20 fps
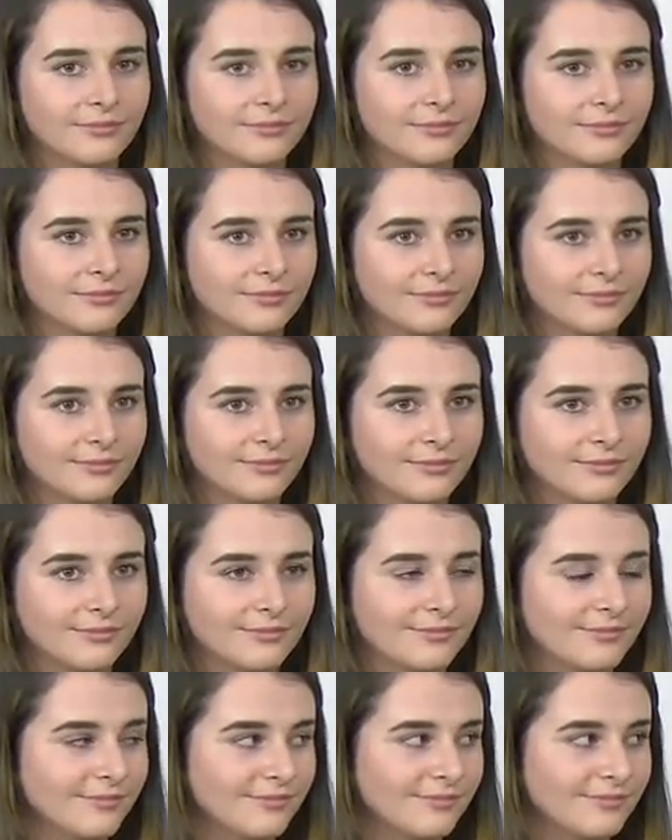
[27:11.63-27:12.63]

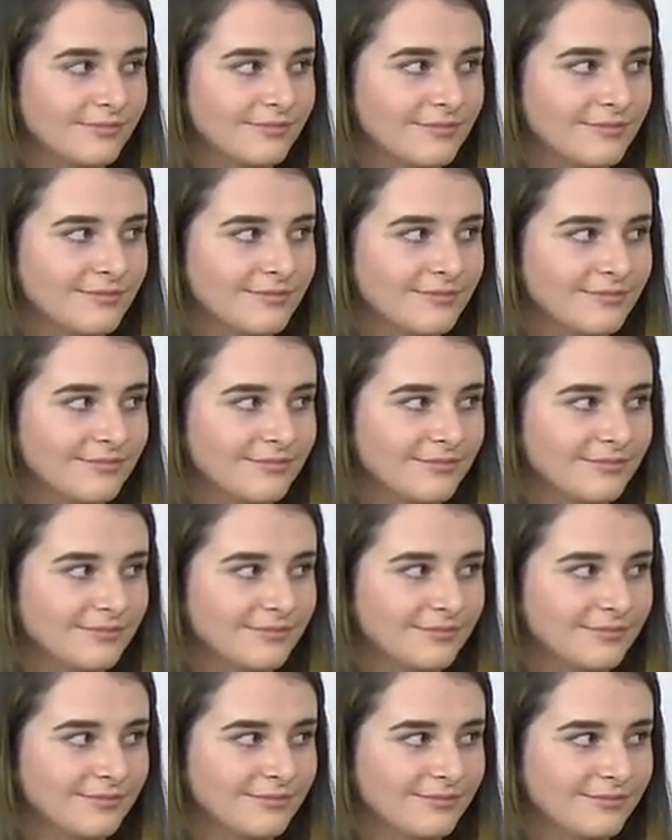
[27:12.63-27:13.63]

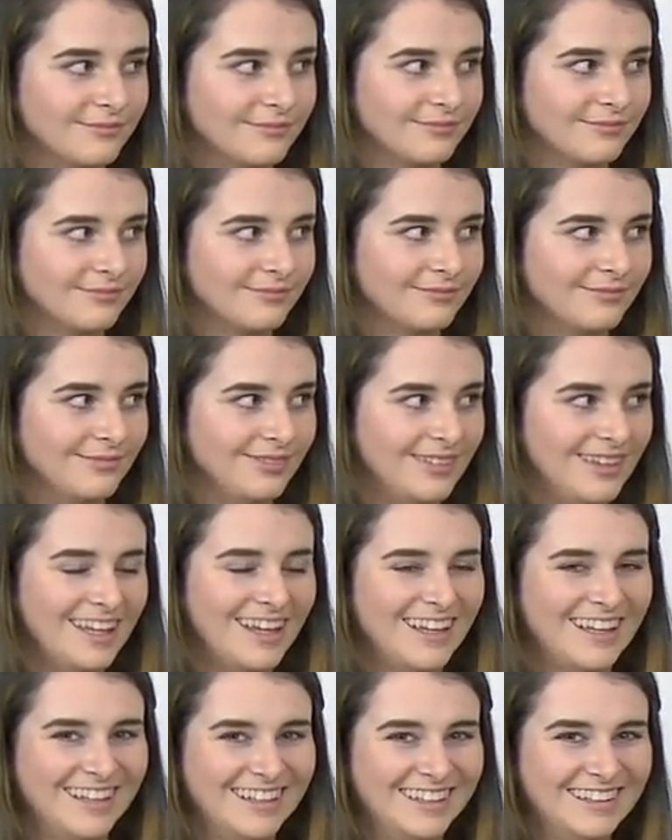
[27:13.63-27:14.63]

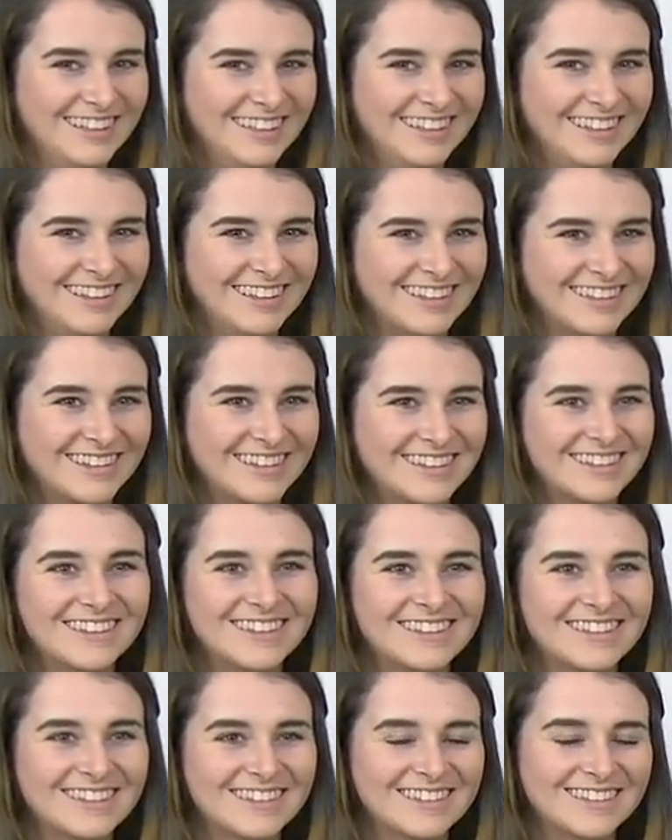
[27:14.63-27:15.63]

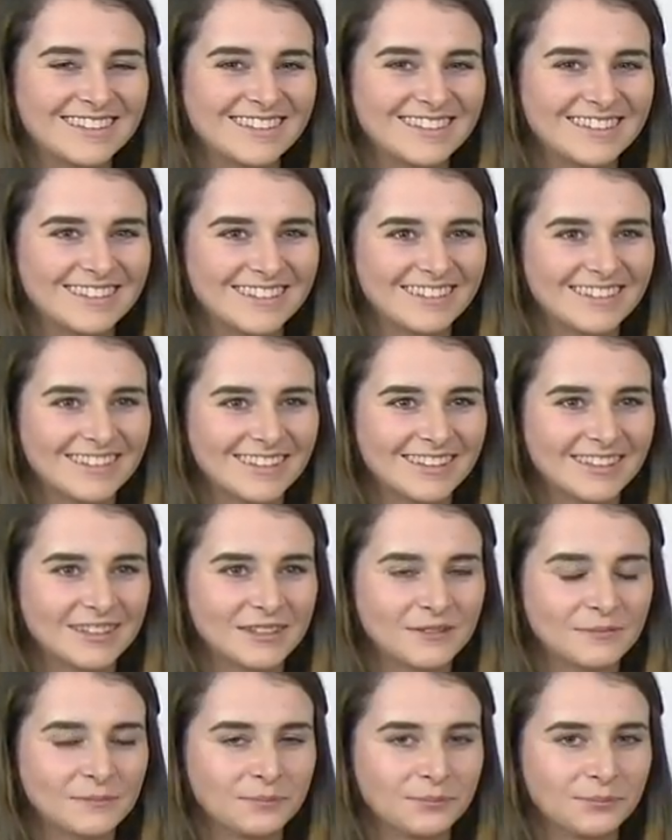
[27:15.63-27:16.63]

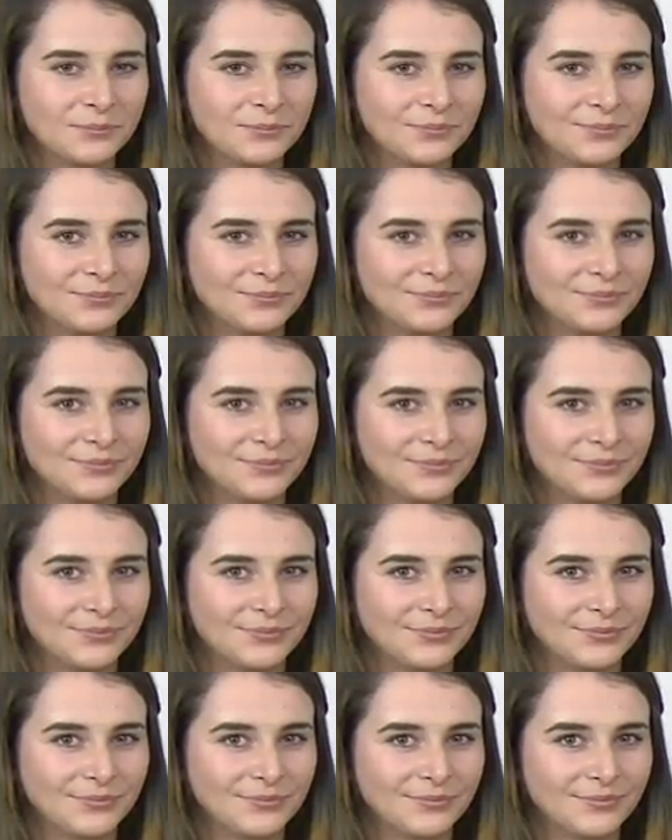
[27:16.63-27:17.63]

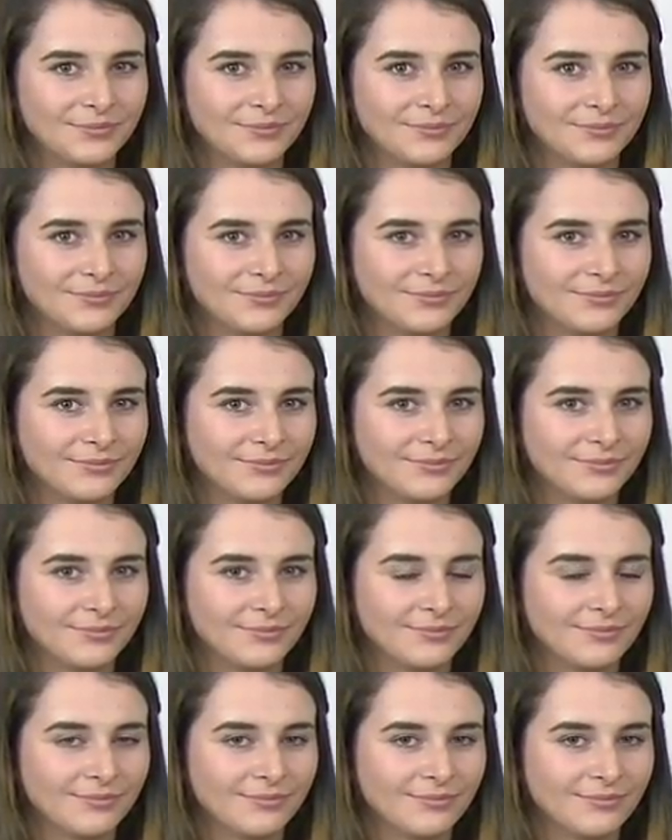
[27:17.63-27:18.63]

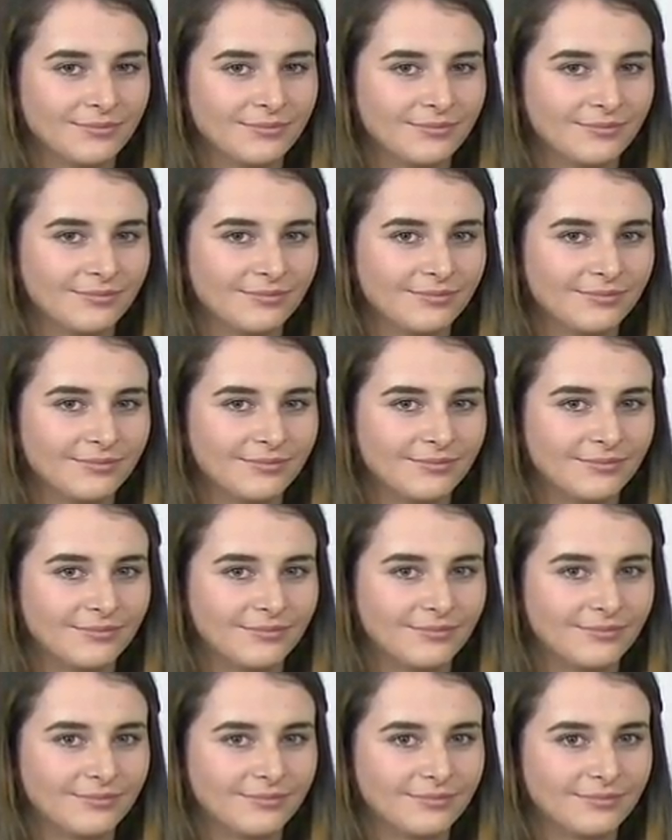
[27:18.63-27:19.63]
This person isn't speaking.